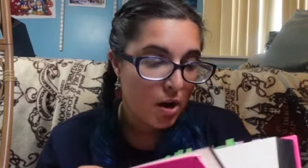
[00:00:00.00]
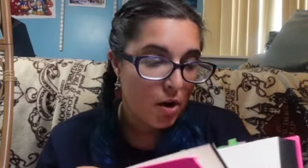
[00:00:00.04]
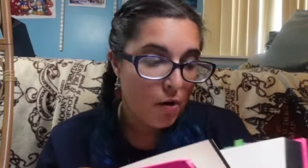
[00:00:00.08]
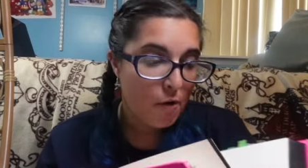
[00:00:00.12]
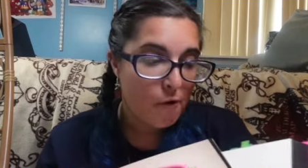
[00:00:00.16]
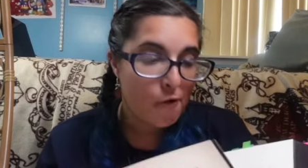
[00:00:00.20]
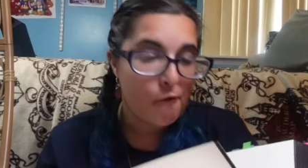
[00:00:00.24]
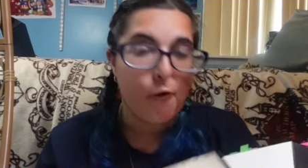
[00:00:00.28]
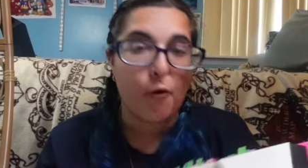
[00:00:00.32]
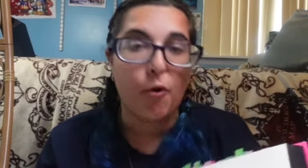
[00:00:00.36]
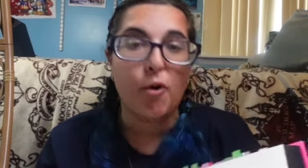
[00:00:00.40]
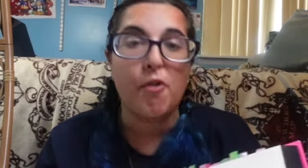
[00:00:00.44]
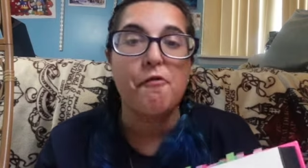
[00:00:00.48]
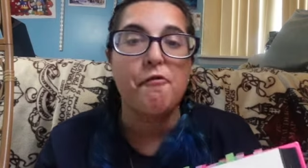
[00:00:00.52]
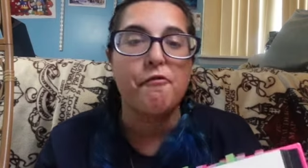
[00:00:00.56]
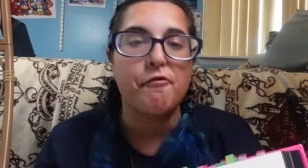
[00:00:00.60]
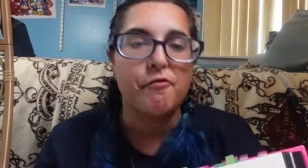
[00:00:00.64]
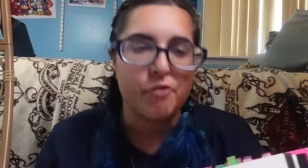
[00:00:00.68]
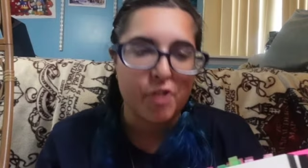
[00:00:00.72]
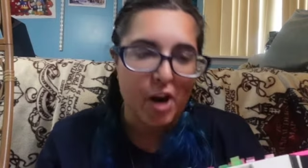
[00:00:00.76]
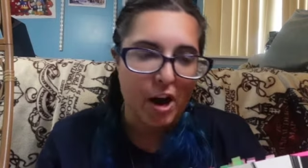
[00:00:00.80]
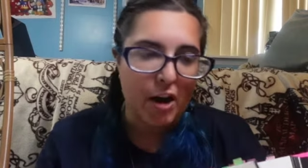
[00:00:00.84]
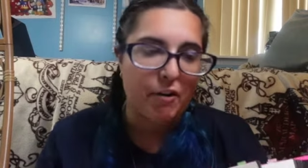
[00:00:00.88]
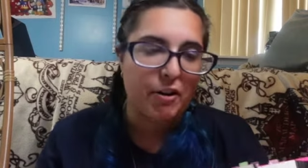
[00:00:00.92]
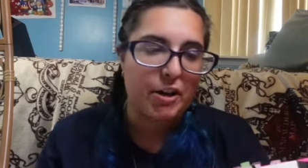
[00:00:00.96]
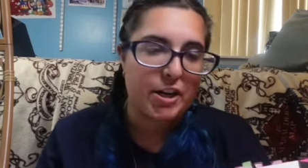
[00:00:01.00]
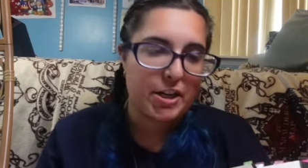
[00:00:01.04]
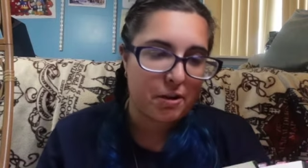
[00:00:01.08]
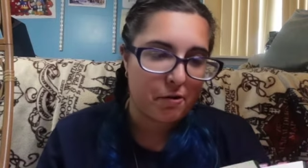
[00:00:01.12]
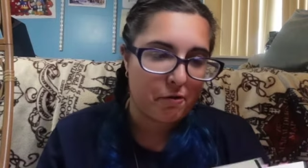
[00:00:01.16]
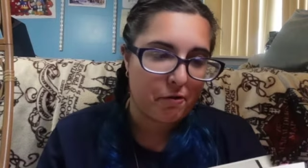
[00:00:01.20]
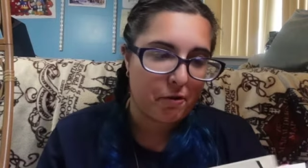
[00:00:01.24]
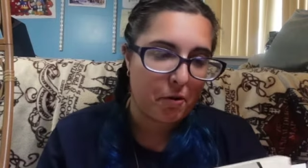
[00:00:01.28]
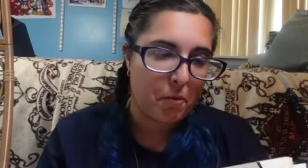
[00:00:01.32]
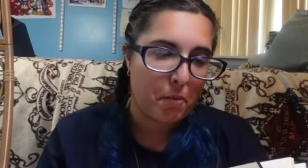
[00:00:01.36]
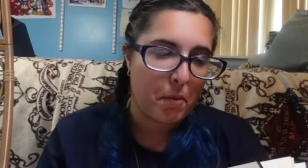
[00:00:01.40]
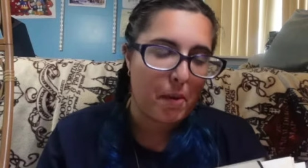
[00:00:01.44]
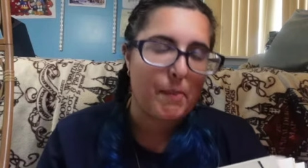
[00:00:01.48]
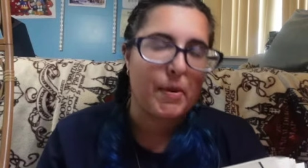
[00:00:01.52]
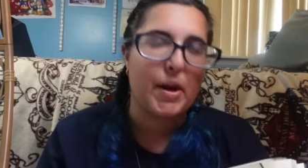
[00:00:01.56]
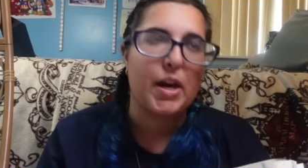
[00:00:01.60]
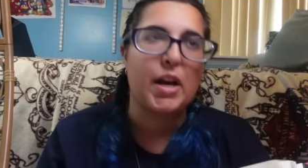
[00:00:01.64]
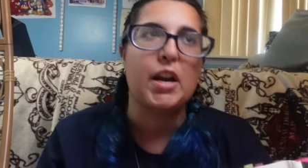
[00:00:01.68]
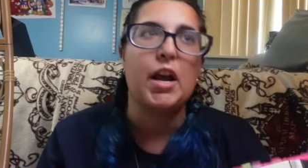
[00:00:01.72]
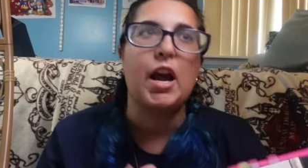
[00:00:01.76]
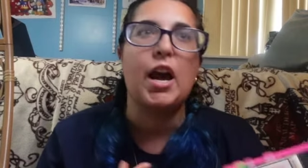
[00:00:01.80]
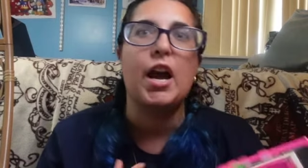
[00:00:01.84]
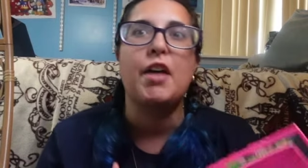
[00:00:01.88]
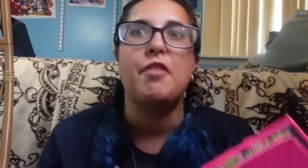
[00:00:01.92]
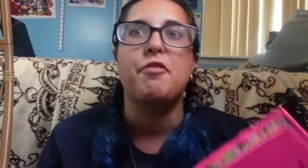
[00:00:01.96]
four very different
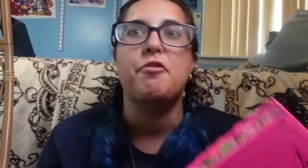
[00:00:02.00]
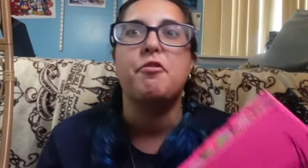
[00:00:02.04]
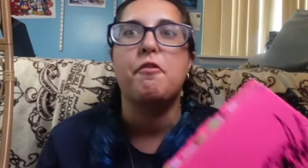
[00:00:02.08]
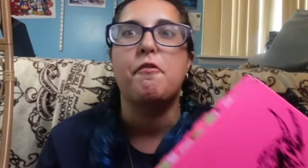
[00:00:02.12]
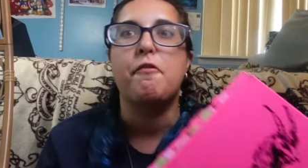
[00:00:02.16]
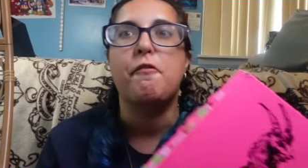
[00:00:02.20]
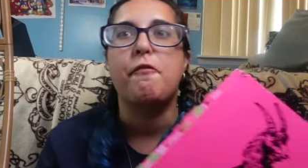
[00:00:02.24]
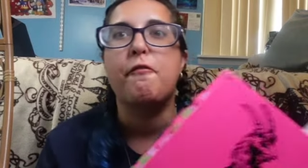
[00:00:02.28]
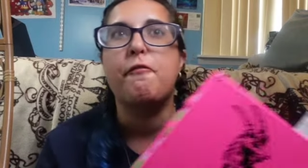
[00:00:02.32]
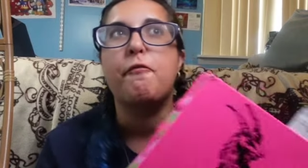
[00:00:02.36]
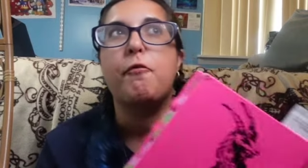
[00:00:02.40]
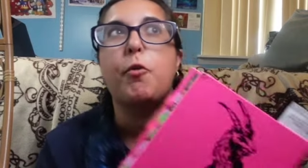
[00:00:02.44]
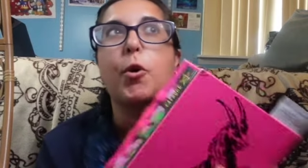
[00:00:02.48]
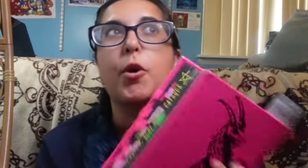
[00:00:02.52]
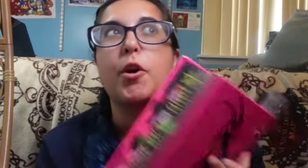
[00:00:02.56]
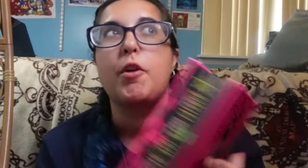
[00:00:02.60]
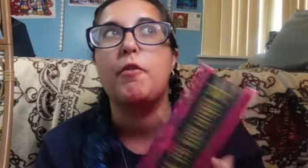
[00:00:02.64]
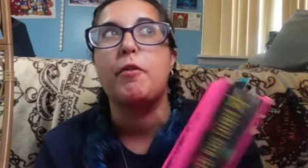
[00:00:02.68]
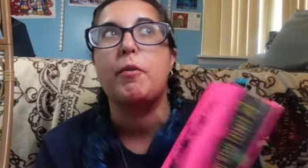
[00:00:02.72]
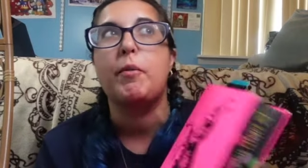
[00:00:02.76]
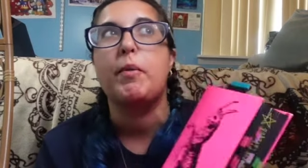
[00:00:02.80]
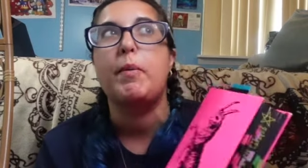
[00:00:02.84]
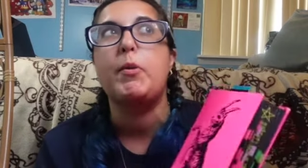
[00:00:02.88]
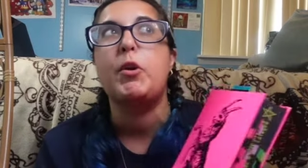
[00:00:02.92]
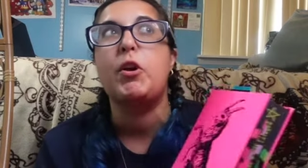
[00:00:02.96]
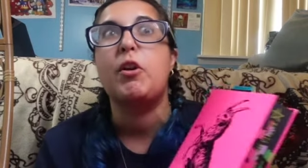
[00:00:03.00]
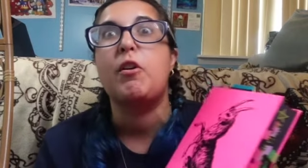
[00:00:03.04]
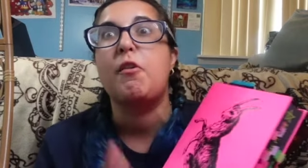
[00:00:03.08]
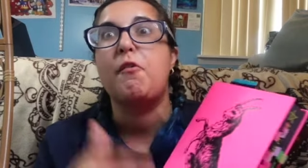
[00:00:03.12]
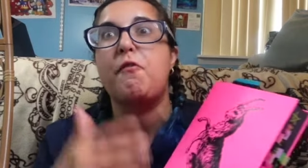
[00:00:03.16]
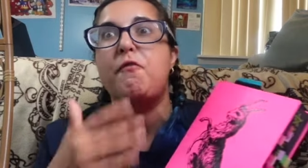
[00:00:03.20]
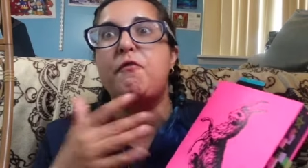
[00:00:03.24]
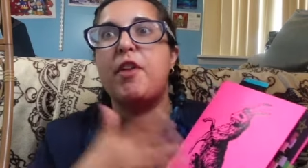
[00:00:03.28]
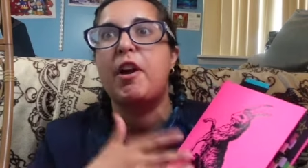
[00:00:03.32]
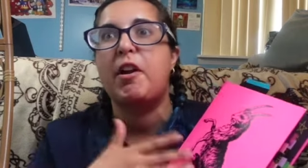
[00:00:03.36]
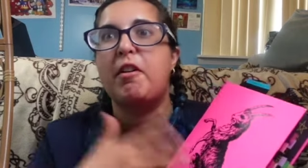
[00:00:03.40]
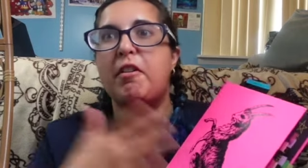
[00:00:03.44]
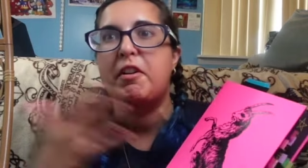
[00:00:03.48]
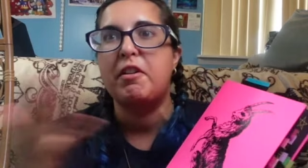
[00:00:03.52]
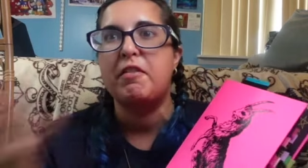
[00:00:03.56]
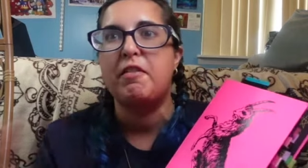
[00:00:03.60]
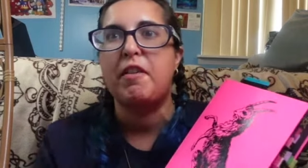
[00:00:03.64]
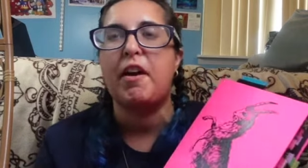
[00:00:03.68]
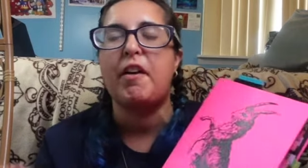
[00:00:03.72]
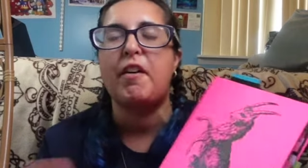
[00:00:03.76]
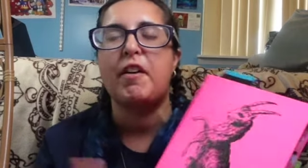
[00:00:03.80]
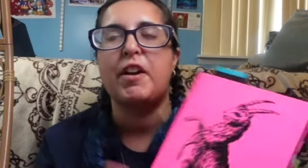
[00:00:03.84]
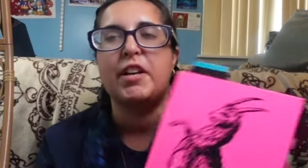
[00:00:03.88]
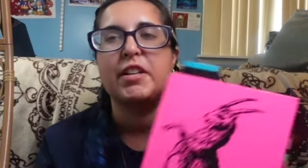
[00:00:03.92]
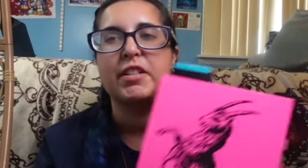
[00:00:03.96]
women, and the four different women are on very
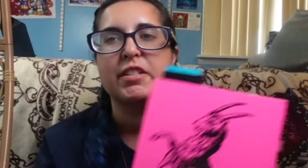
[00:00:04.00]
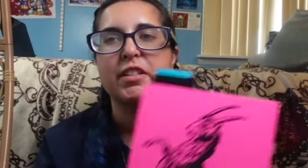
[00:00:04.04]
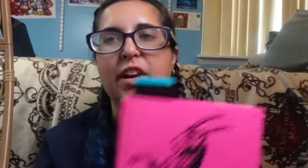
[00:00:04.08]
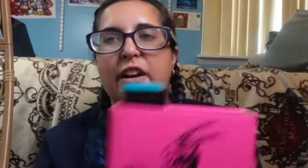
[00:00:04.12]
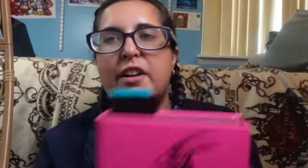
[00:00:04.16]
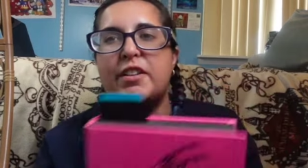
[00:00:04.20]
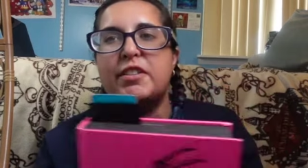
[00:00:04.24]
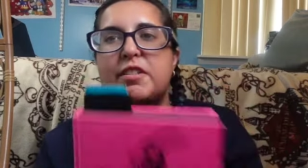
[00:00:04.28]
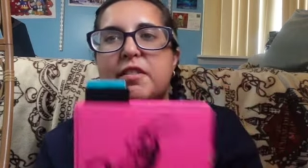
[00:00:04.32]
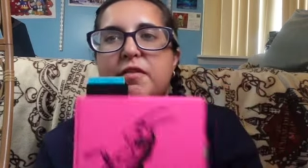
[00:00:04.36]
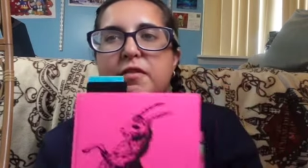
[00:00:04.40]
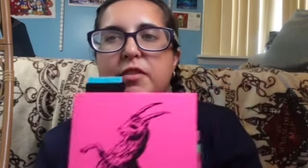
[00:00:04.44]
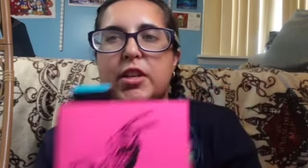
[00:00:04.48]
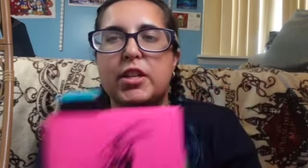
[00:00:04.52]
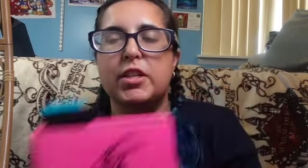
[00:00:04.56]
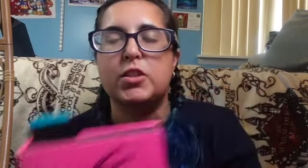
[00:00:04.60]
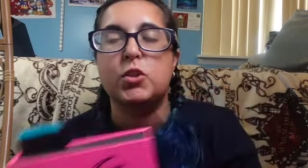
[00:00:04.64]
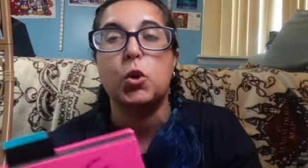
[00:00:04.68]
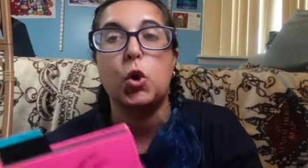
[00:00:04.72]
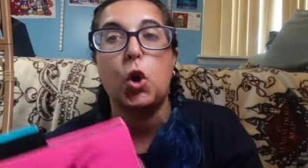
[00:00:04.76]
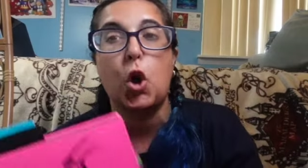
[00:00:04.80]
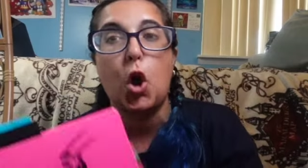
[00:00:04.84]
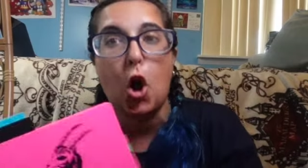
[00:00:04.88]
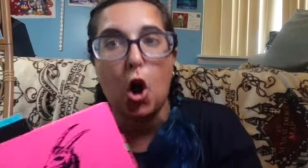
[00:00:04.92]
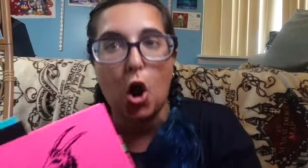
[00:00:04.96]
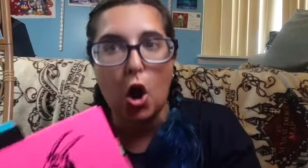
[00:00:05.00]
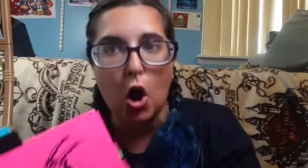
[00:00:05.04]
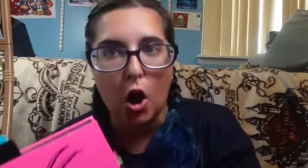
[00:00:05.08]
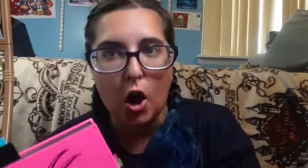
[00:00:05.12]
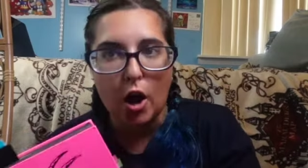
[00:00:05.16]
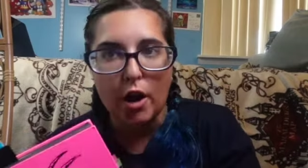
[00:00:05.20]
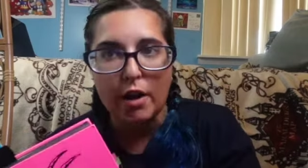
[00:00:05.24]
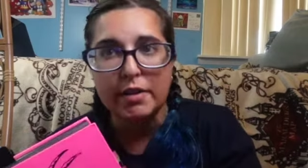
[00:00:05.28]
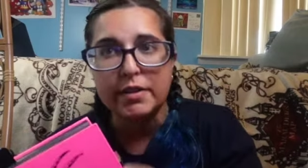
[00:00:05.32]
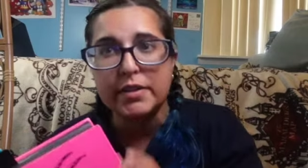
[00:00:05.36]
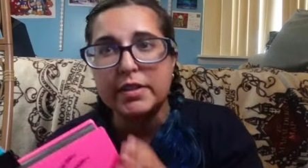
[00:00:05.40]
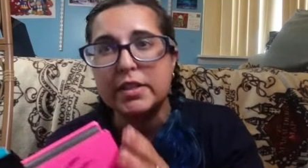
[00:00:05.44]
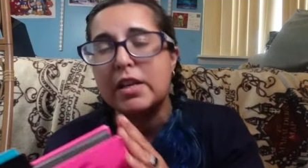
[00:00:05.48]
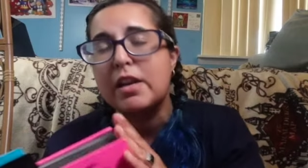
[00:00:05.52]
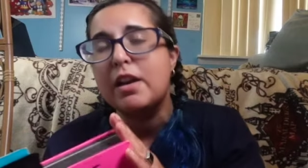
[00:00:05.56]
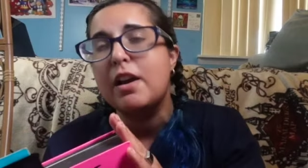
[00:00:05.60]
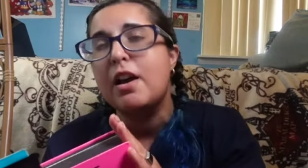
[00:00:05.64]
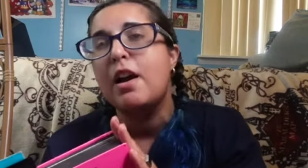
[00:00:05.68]
various sides of this cause,